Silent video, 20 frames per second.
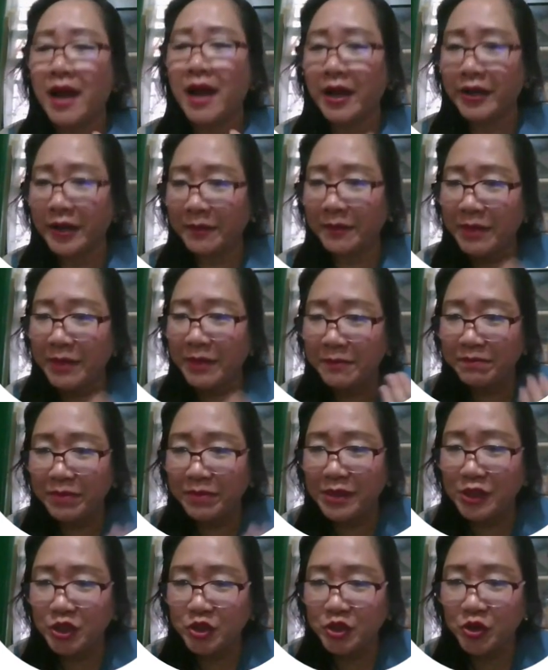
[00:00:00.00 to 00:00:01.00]
I repeat,
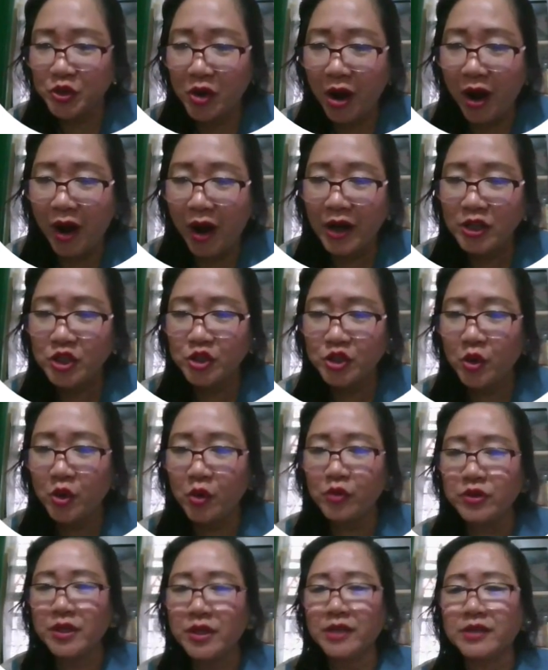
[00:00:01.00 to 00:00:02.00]
Pearson R
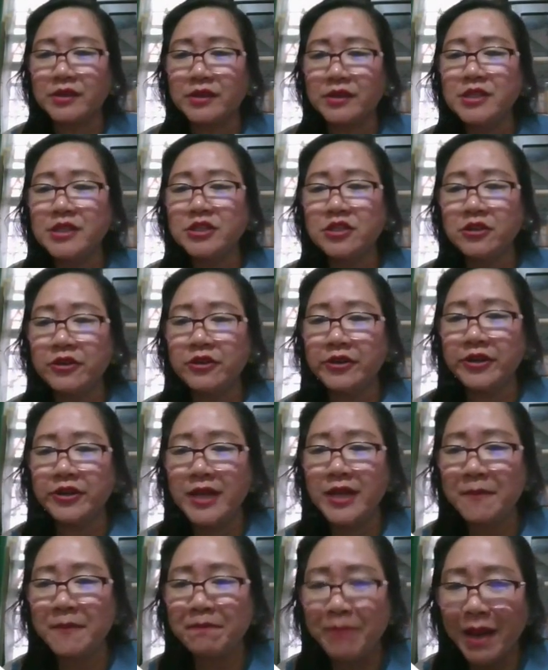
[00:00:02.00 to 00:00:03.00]
showed that these
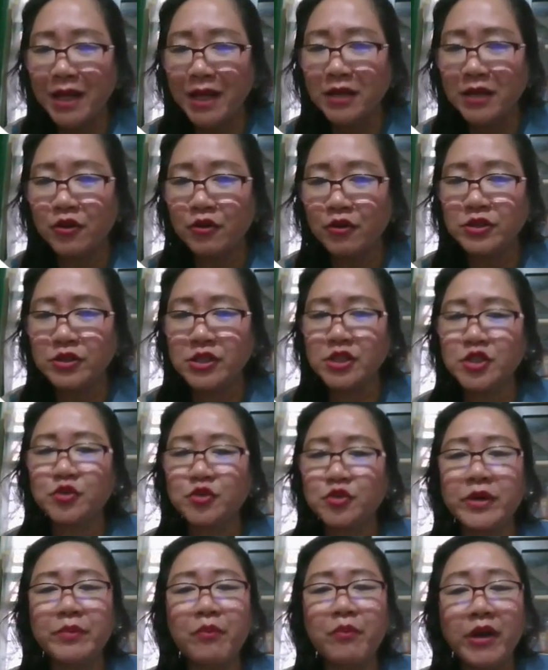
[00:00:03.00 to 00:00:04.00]
learning pedagogies
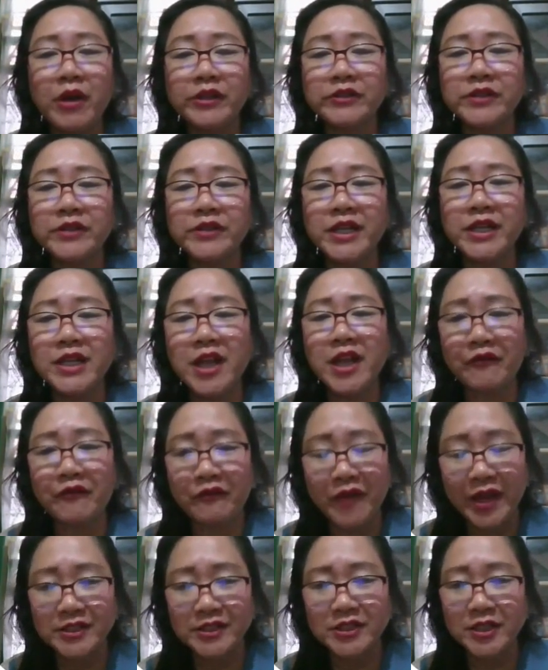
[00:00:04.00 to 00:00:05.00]
were moderately
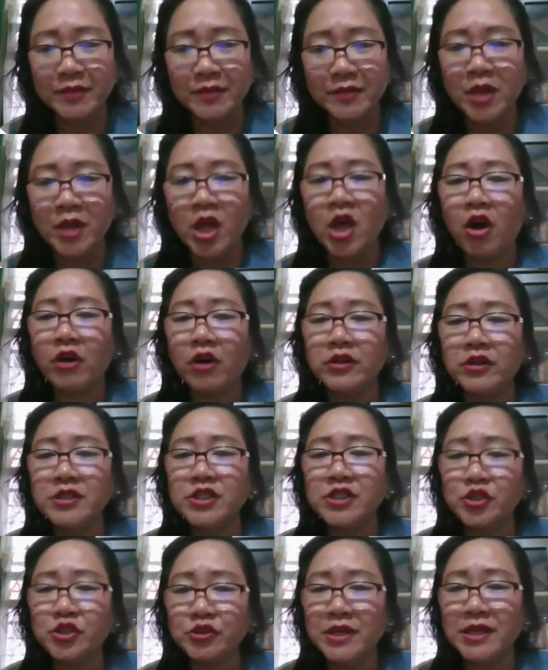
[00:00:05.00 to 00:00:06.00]
effective on
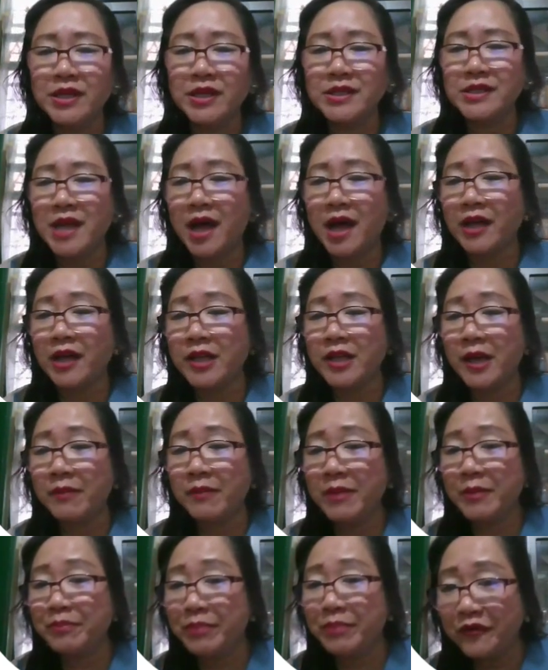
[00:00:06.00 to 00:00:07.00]
students' academic
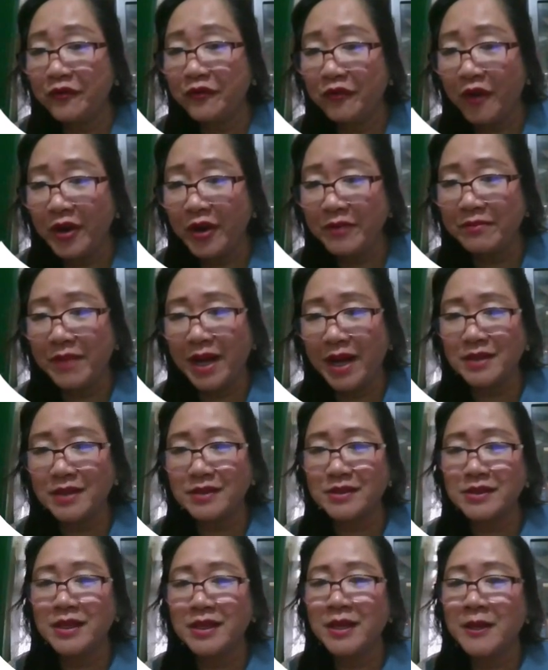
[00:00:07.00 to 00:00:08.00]
performance.
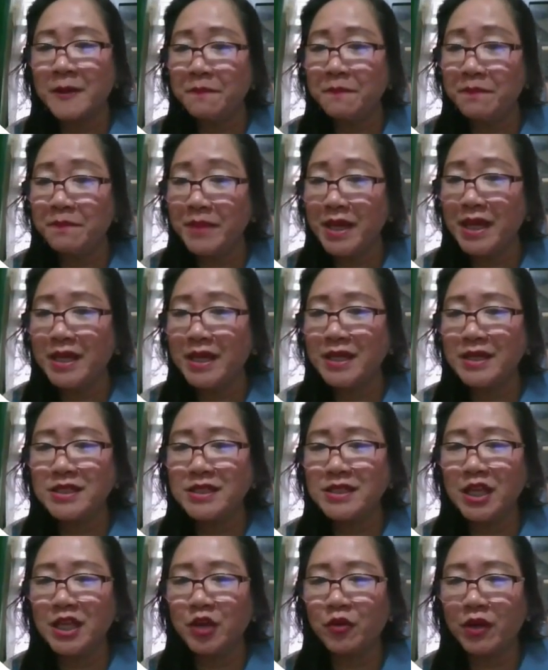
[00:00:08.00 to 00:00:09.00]
Mean is
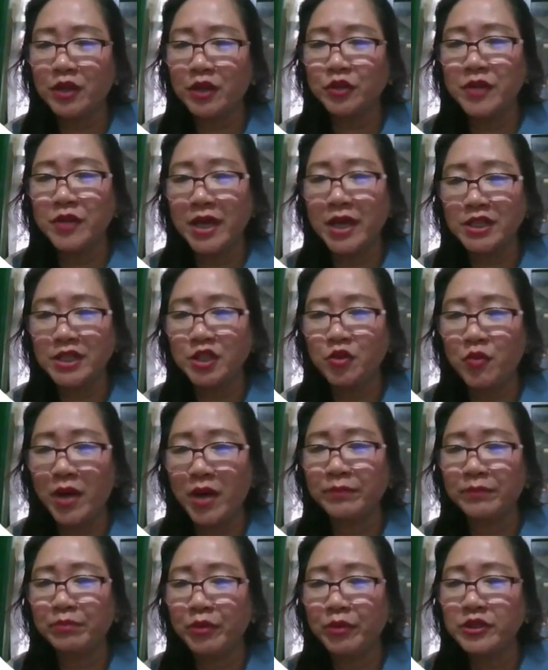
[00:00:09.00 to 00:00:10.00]
equal to
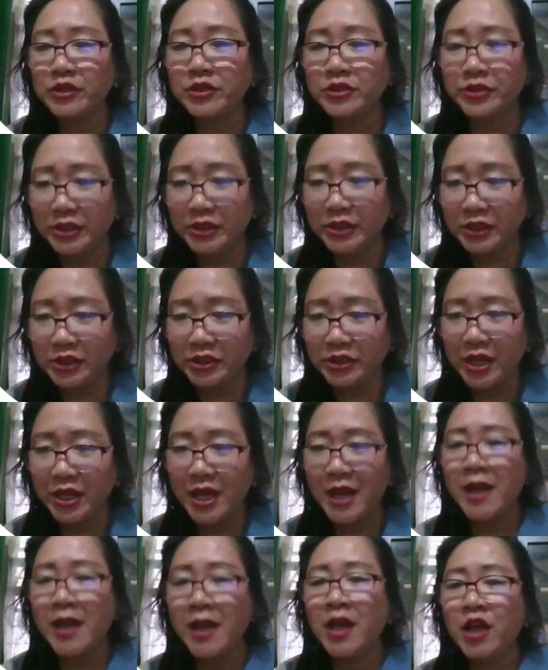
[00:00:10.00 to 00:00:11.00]
81.33
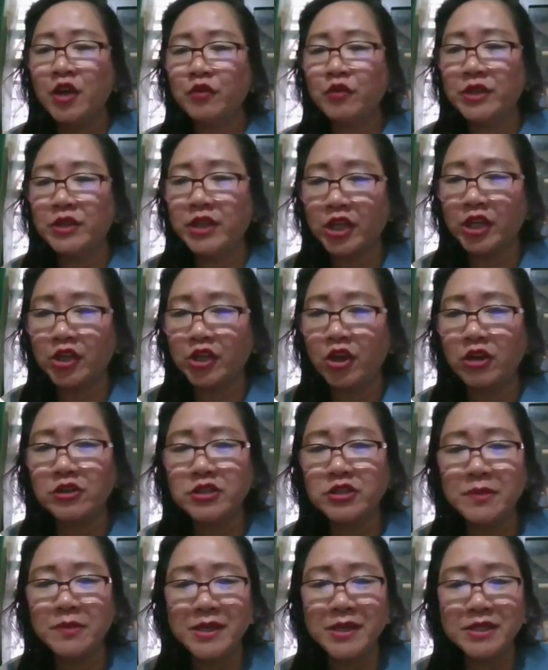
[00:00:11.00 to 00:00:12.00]
with
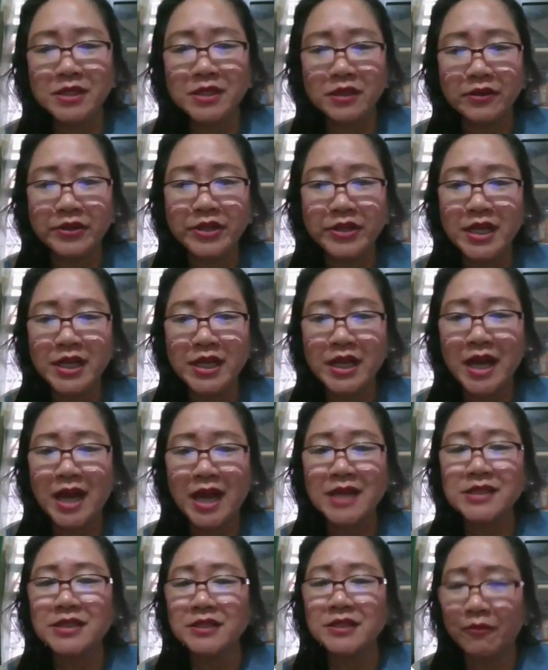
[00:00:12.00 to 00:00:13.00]
technology-based learning as
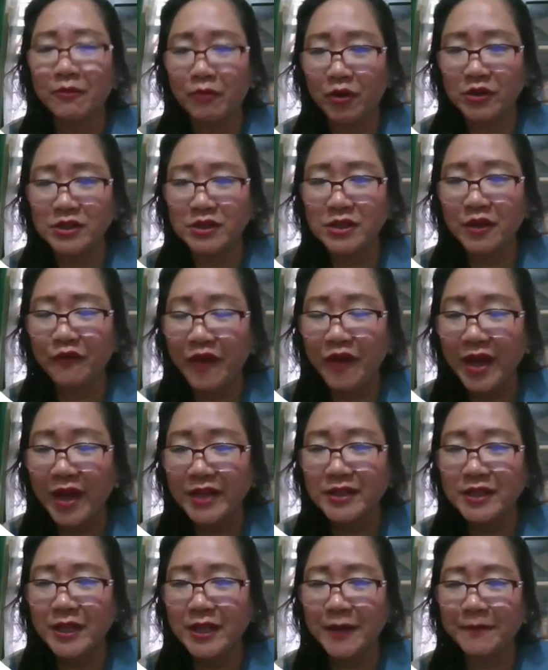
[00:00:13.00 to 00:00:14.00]
the most
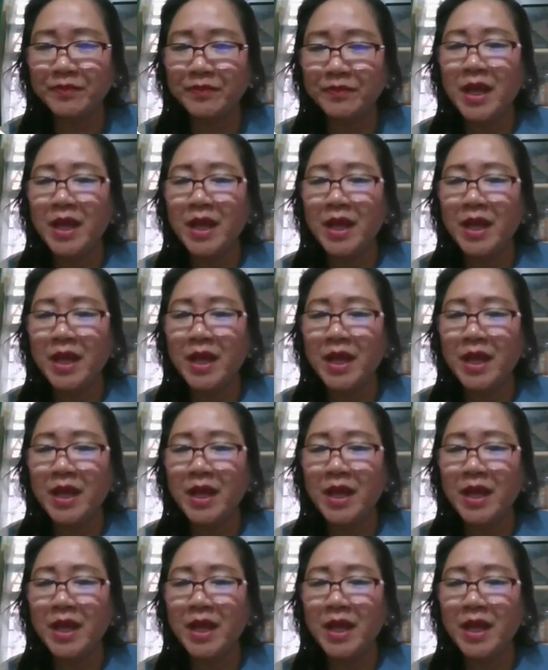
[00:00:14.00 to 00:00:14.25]
effective.